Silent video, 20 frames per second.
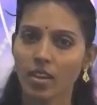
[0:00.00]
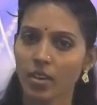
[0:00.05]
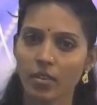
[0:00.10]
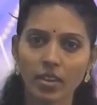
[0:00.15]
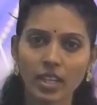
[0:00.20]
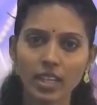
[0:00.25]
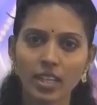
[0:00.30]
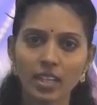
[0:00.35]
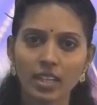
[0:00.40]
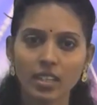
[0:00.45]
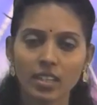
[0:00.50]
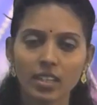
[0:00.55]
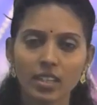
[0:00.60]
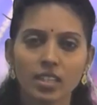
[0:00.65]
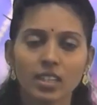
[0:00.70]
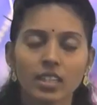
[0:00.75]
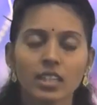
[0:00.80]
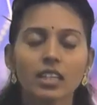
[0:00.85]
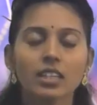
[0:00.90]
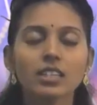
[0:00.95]
Okay.
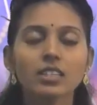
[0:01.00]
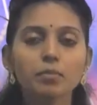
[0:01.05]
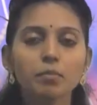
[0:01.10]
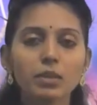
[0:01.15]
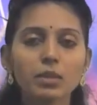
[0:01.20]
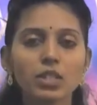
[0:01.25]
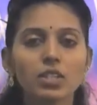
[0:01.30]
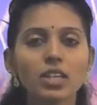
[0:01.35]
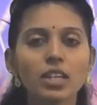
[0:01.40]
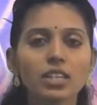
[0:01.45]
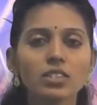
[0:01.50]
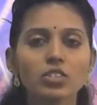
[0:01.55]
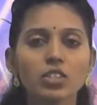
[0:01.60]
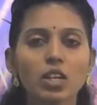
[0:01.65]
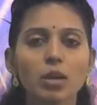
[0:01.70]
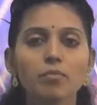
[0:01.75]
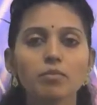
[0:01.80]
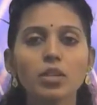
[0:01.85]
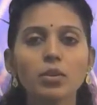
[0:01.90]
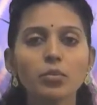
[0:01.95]
In this particular
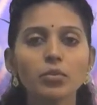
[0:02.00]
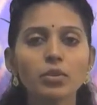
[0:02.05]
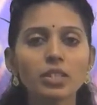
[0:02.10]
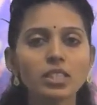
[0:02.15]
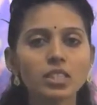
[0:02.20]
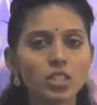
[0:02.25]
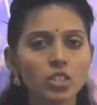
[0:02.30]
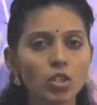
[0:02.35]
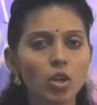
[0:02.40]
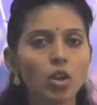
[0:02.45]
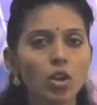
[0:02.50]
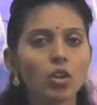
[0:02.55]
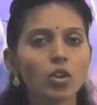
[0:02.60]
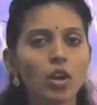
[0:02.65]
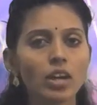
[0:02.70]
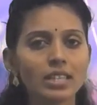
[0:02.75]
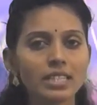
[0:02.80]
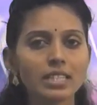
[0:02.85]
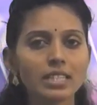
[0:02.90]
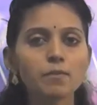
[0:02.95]
chapter, which and all
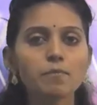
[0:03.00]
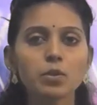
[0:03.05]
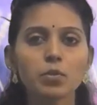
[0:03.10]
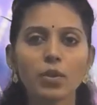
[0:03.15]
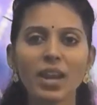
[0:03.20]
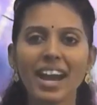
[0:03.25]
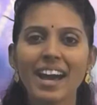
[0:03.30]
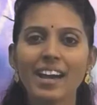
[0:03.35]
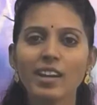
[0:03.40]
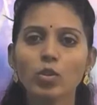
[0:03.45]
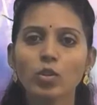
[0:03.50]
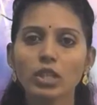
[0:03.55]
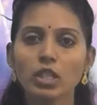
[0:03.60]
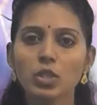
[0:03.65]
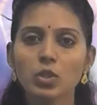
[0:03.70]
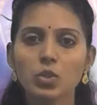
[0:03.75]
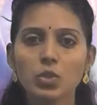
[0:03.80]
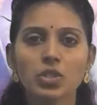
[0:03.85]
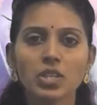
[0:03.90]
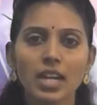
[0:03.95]
concepts we are
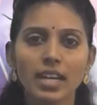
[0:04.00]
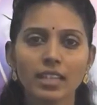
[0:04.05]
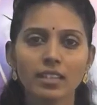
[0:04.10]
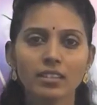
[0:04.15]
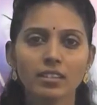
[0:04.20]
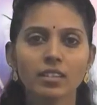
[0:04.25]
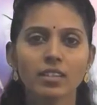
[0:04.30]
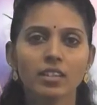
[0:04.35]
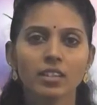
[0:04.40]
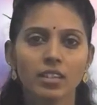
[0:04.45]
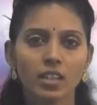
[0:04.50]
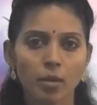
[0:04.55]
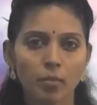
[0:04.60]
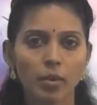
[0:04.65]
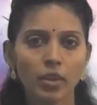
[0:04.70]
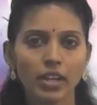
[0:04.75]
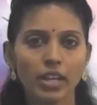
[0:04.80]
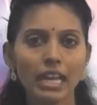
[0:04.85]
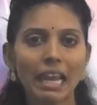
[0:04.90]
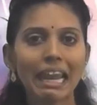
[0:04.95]
going to study. Come
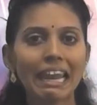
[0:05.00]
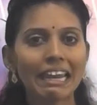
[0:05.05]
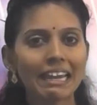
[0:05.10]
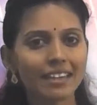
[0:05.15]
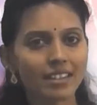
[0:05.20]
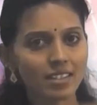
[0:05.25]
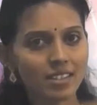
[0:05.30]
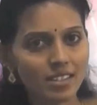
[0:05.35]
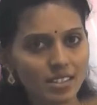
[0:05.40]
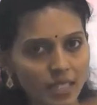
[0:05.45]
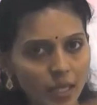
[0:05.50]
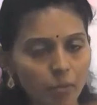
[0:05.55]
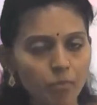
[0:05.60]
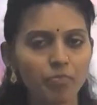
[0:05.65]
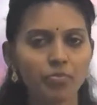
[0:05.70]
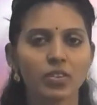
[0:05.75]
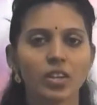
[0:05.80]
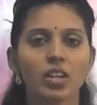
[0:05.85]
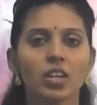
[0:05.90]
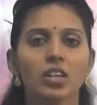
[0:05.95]
on, let us see.
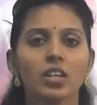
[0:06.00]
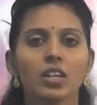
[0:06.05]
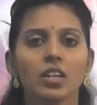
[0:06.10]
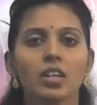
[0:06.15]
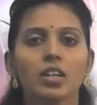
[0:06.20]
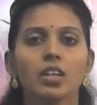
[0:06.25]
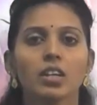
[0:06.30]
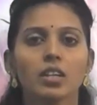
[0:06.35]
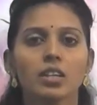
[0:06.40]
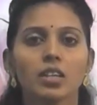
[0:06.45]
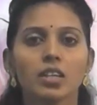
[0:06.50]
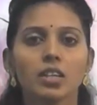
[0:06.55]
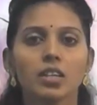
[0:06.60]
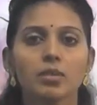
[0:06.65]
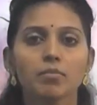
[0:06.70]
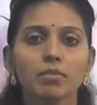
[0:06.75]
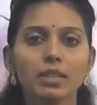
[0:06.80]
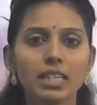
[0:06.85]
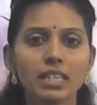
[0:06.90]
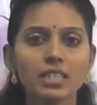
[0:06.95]

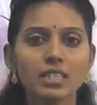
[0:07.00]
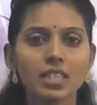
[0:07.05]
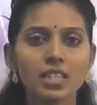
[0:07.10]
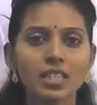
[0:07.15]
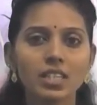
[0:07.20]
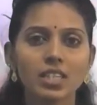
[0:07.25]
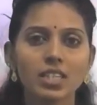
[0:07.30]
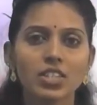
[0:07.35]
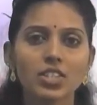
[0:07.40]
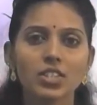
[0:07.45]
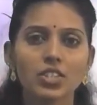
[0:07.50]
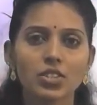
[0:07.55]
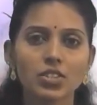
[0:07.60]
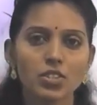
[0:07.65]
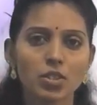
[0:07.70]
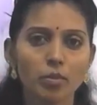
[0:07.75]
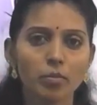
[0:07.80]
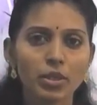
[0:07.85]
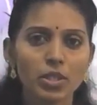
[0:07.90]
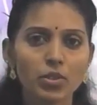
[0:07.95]
Basic
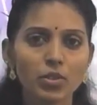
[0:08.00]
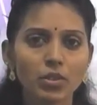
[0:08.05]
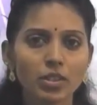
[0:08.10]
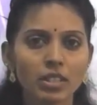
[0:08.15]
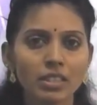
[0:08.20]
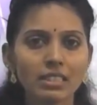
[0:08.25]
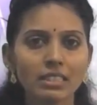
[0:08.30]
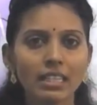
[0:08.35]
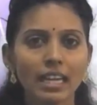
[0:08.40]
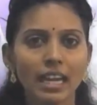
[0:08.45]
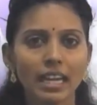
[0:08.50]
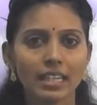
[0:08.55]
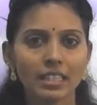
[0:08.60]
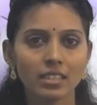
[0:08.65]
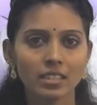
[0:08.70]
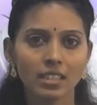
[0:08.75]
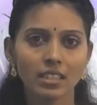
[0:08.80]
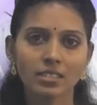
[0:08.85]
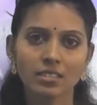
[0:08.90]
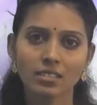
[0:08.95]
geometrical
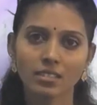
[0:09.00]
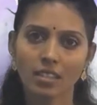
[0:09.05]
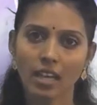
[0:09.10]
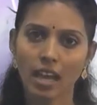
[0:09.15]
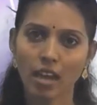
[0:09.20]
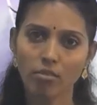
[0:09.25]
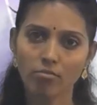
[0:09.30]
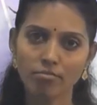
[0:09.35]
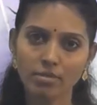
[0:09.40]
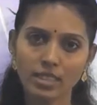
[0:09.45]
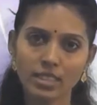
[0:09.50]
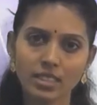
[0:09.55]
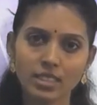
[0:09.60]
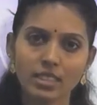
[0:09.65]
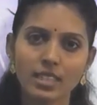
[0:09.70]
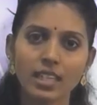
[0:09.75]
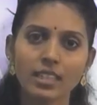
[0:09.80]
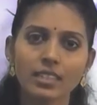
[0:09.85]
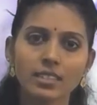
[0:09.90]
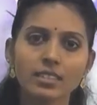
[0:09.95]
ideas have been
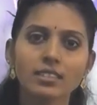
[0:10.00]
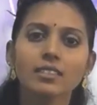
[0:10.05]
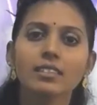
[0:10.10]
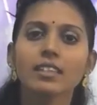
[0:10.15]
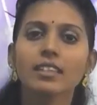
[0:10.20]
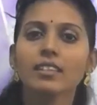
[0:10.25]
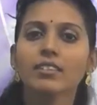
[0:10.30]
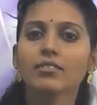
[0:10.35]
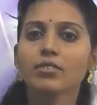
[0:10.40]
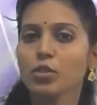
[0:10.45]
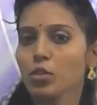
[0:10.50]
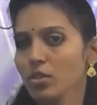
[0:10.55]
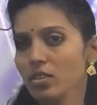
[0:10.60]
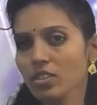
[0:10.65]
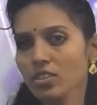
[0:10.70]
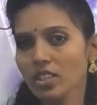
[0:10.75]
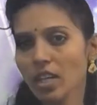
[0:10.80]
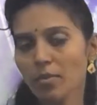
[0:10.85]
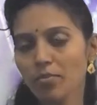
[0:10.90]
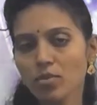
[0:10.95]
studied in
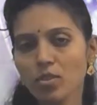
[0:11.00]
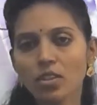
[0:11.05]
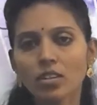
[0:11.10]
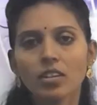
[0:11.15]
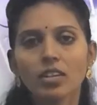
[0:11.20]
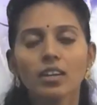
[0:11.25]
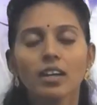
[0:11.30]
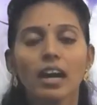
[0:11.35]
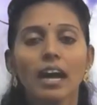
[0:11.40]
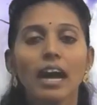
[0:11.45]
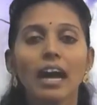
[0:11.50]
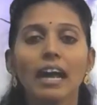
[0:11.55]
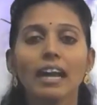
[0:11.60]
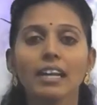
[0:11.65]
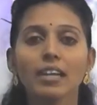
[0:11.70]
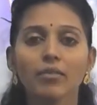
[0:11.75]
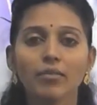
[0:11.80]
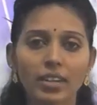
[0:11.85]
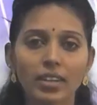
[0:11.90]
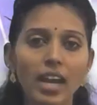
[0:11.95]
fourth chapter,
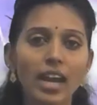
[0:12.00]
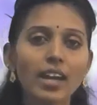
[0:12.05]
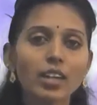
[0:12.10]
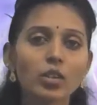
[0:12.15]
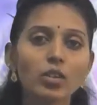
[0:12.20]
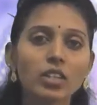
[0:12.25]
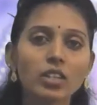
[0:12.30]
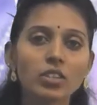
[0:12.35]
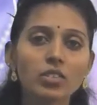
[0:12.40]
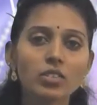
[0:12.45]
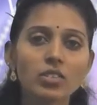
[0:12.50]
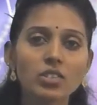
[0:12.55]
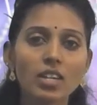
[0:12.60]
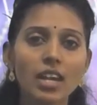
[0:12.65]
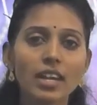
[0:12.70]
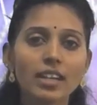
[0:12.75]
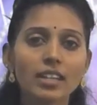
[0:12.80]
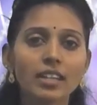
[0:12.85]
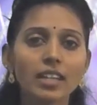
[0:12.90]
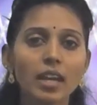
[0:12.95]
and we are going to
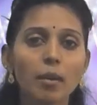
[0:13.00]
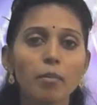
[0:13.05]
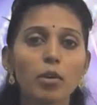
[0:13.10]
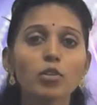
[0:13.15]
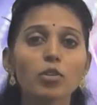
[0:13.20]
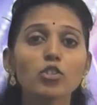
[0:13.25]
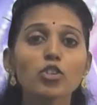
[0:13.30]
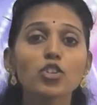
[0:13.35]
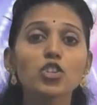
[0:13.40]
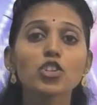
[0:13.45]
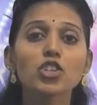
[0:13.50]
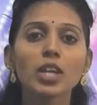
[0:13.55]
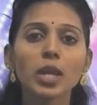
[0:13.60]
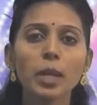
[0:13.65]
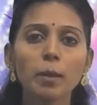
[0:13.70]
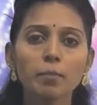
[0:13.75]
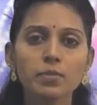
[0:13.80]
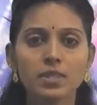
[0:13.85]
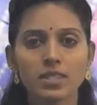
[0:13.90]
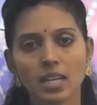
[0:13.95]
study about
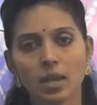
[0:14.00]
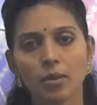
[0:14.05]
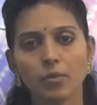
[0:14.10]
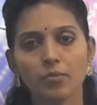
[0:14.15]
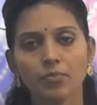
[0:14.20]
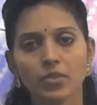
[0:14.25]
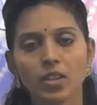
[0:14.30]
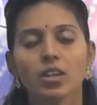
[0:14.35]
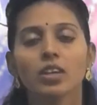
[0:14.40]
shapes now.